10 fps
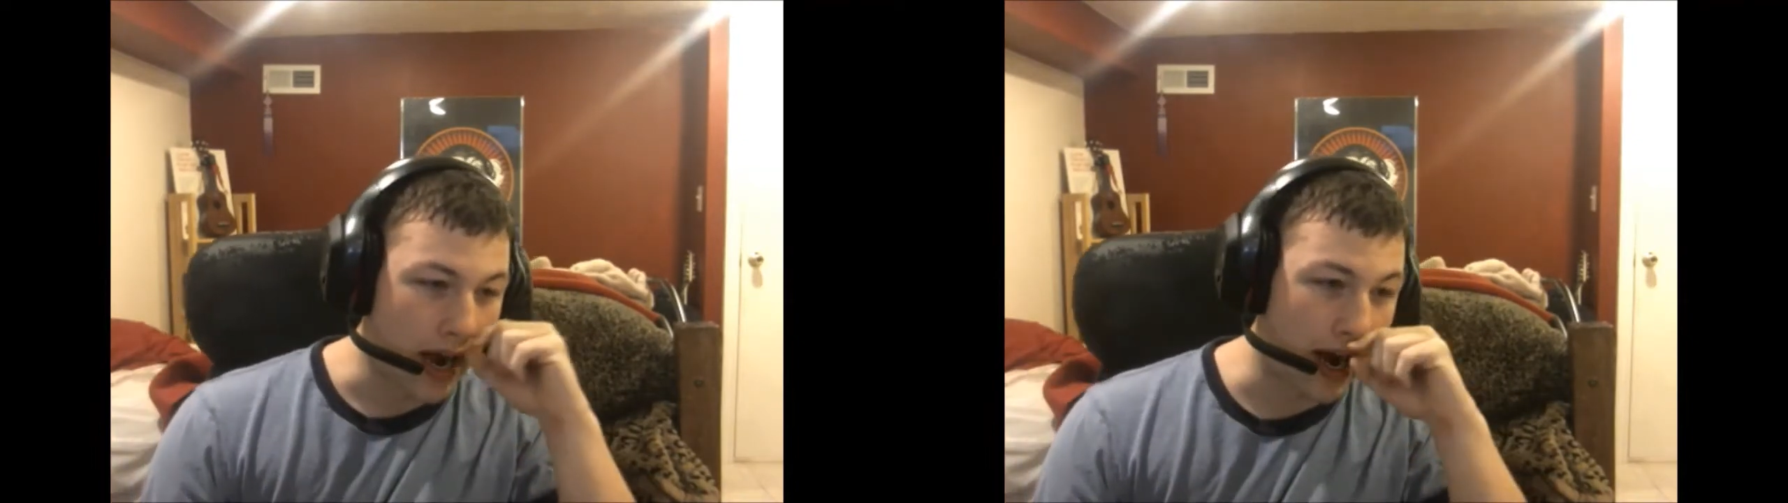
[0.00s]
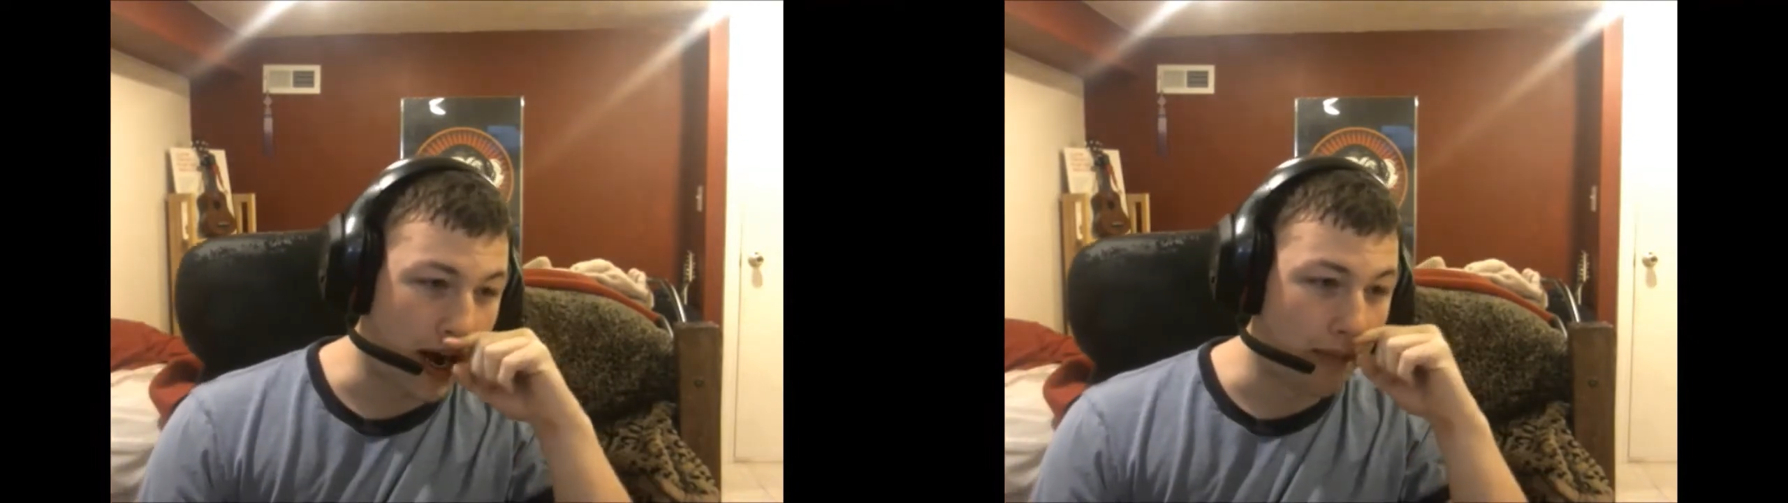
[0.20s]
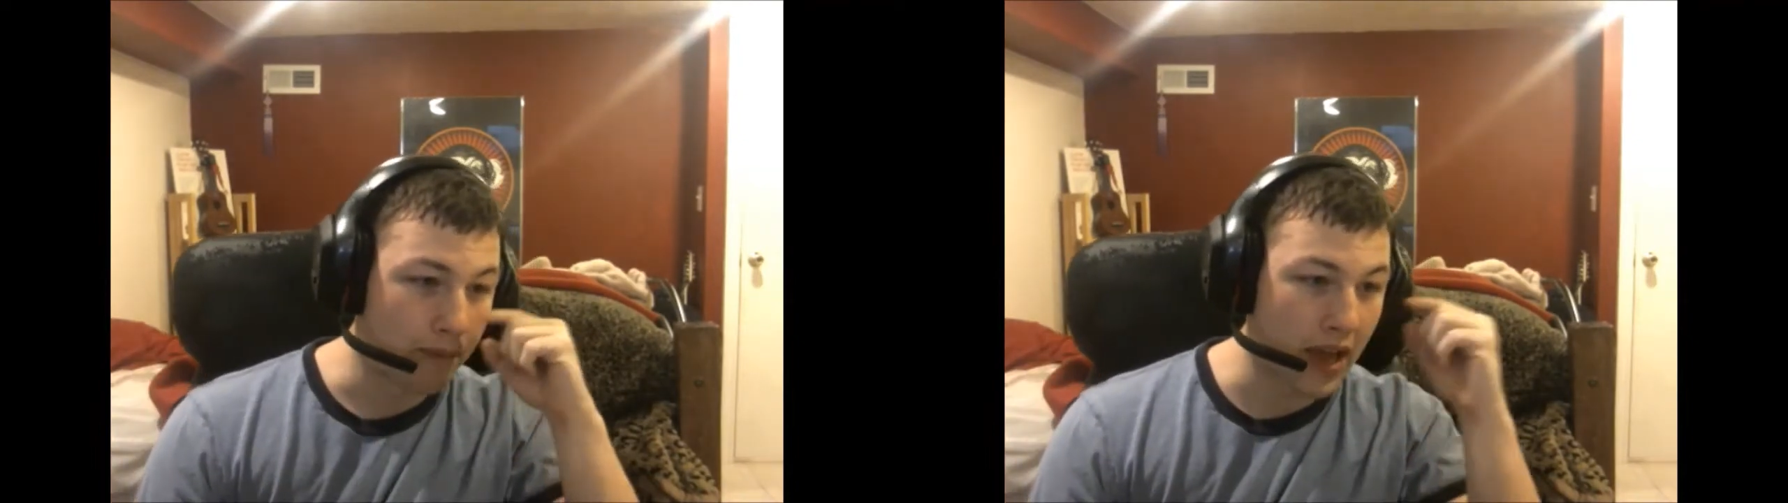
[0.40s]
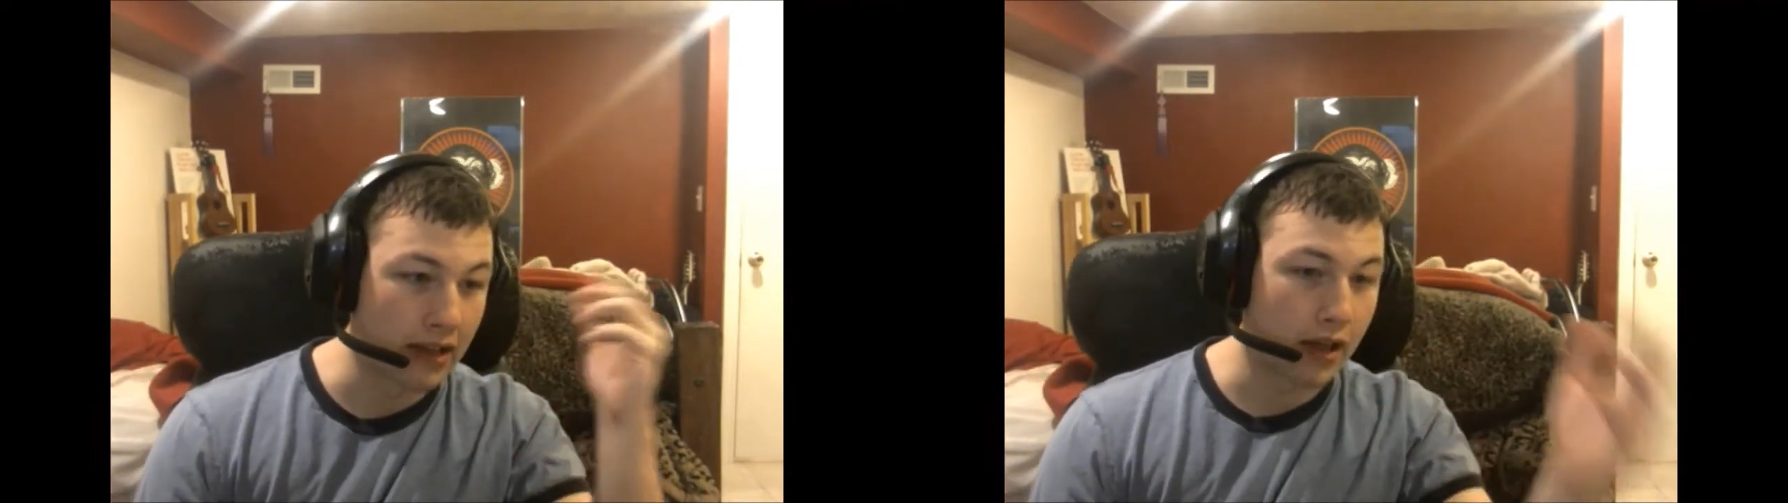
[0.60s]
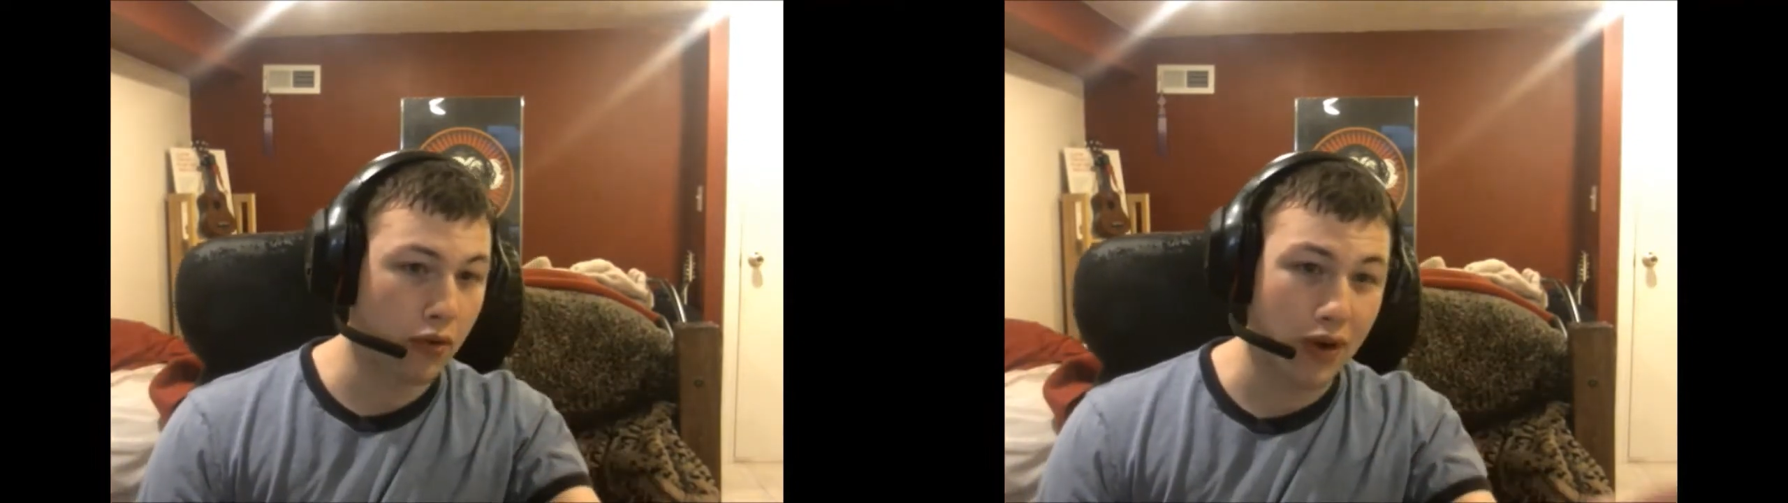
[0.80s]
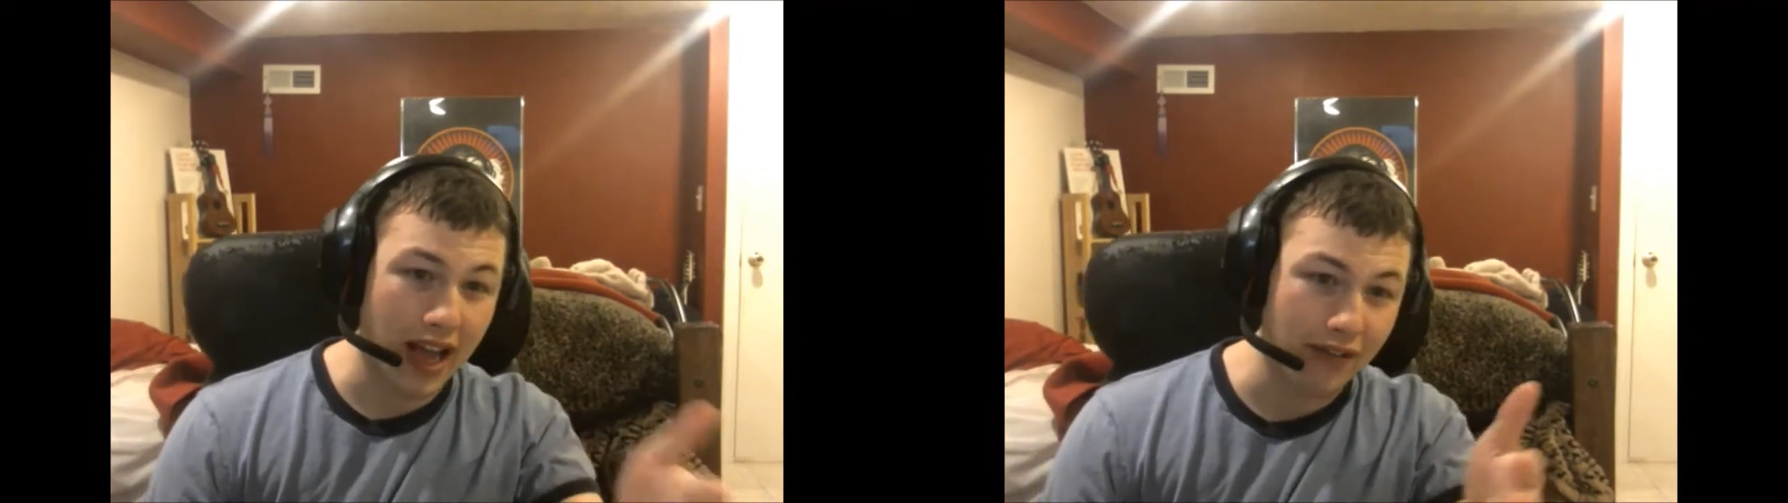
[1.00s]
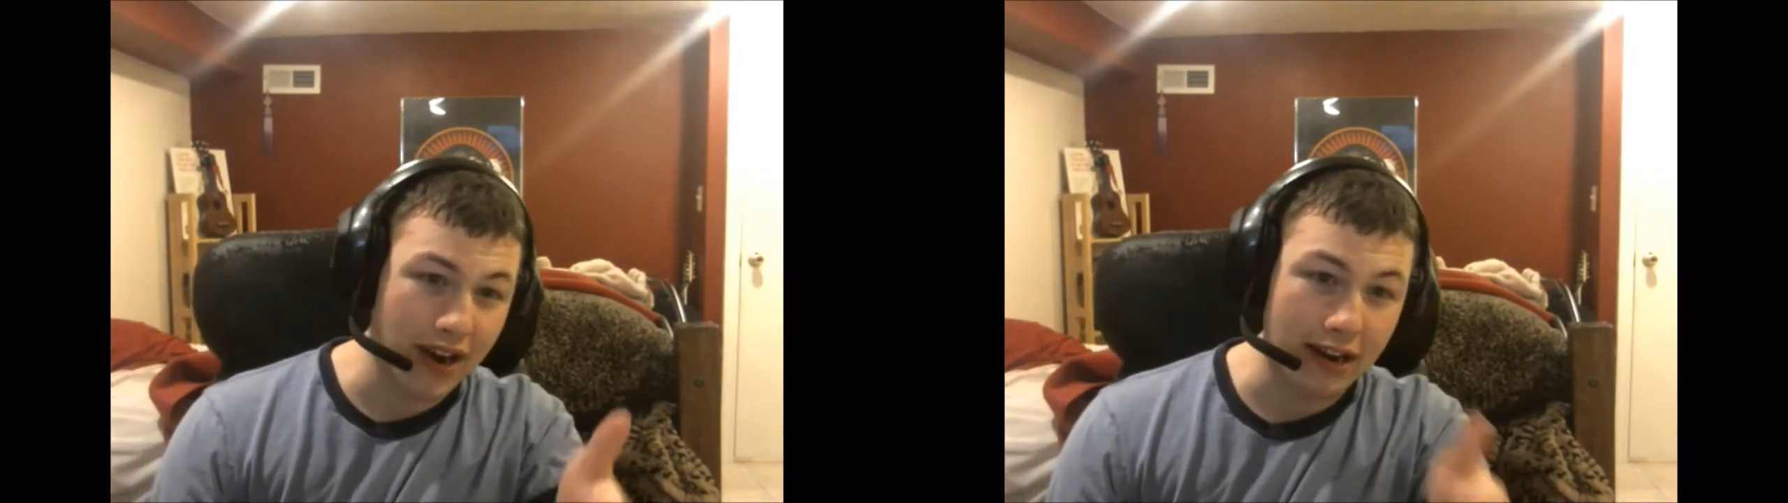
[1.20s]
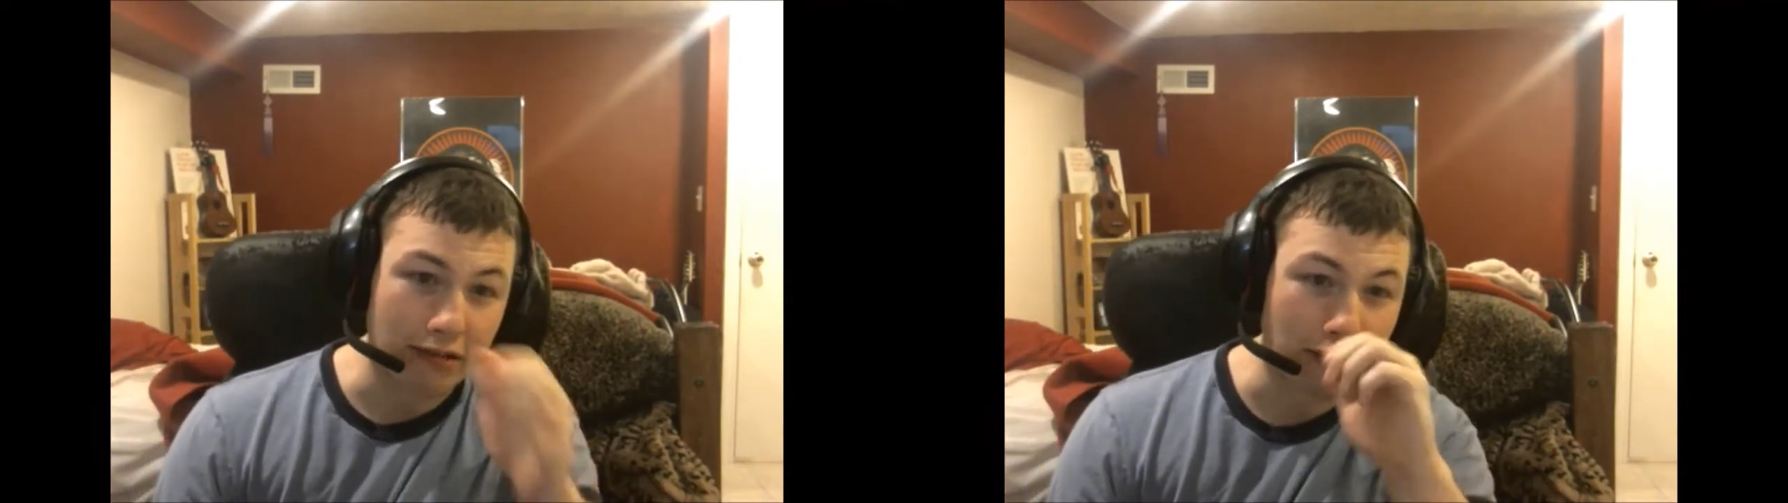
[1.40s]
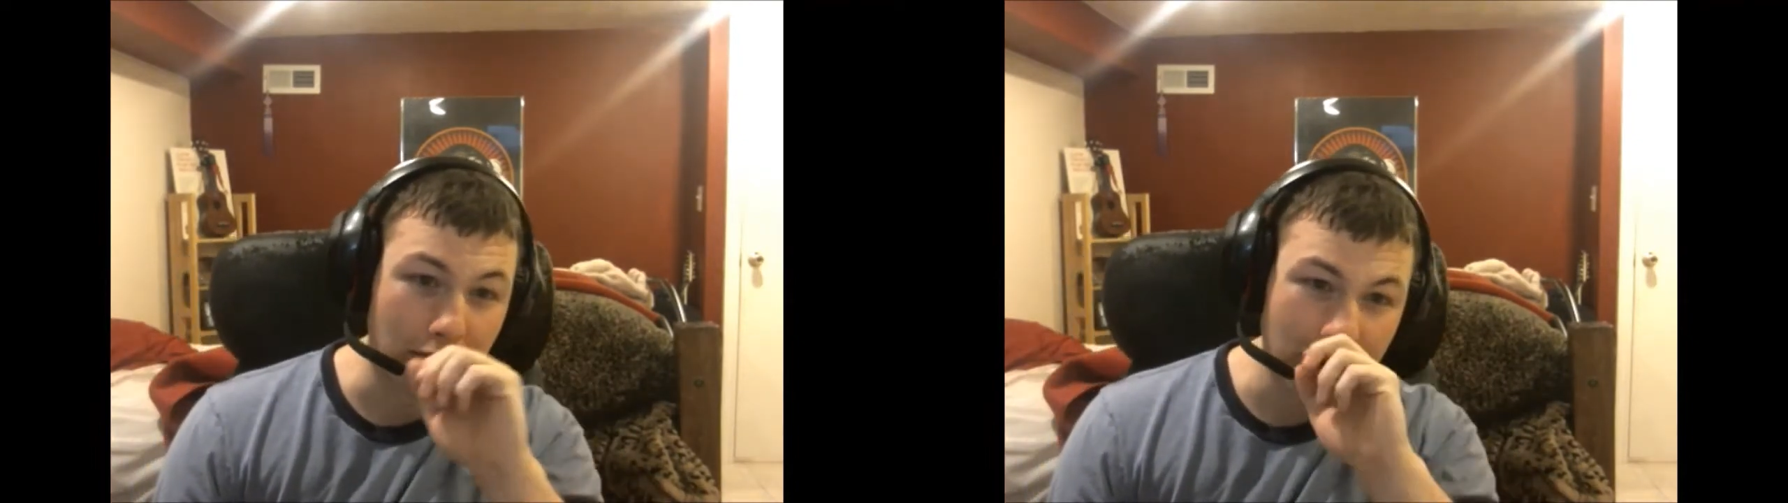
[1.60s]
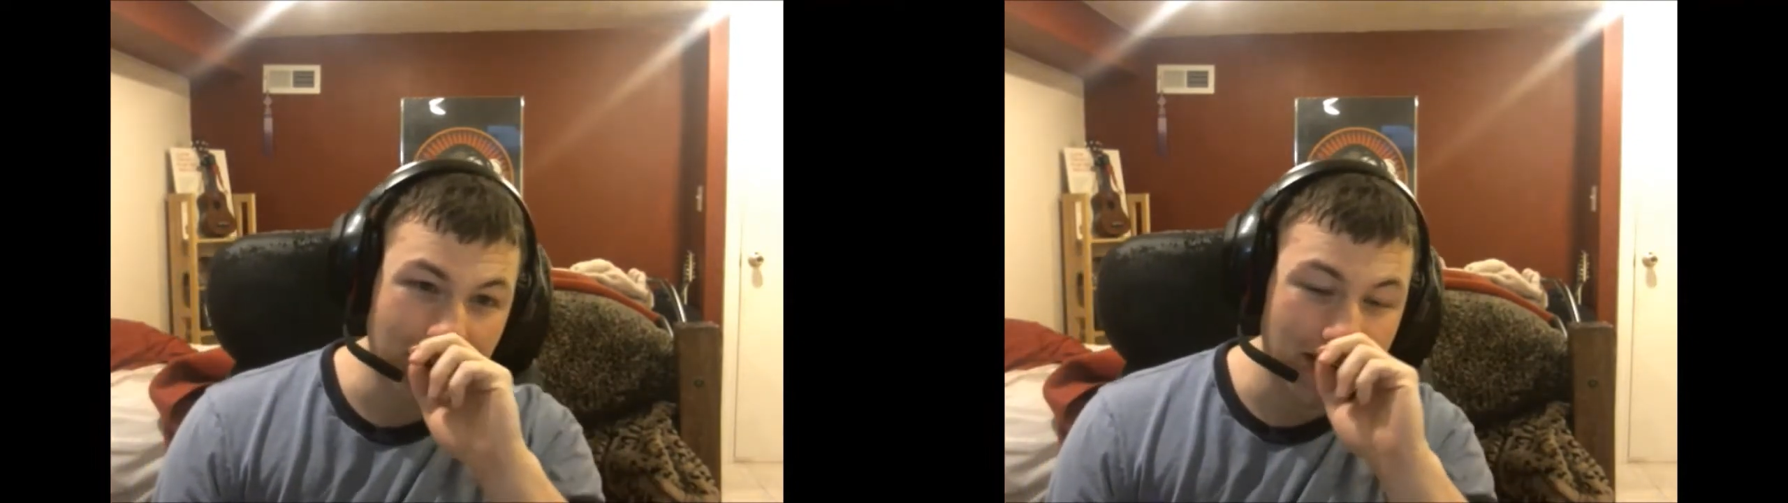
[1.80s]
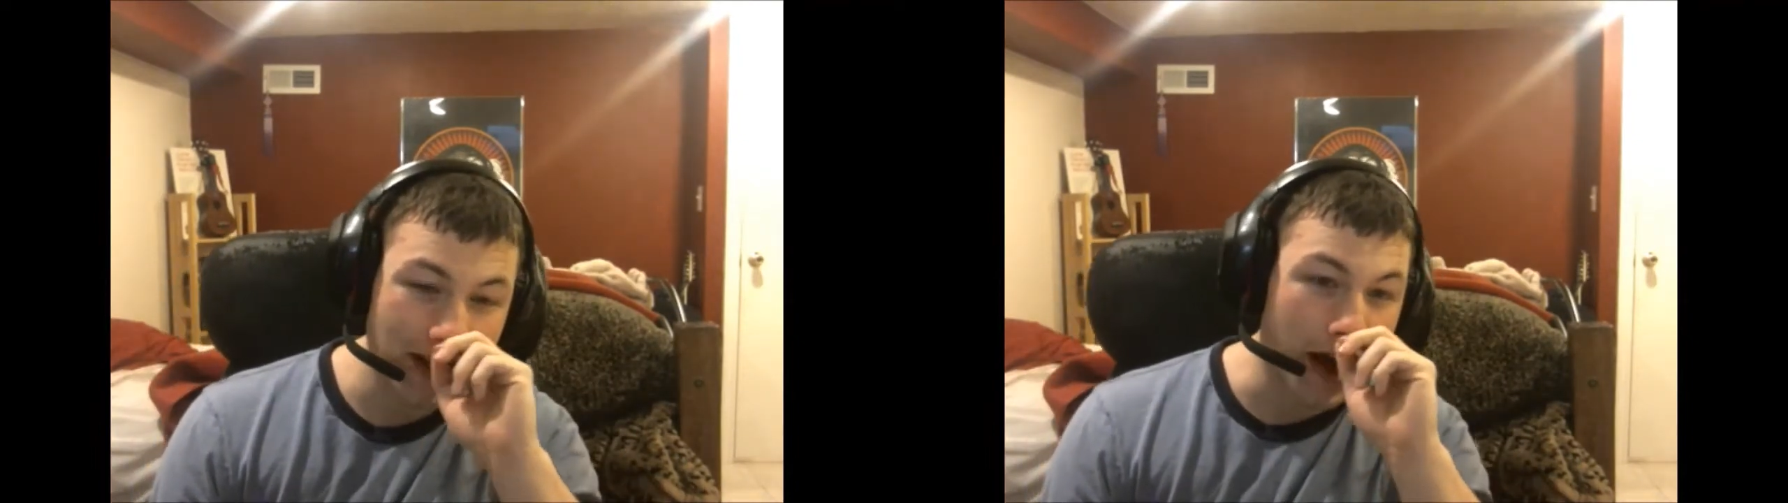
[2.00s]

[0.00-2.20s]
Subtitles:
At least what I've kind of learned.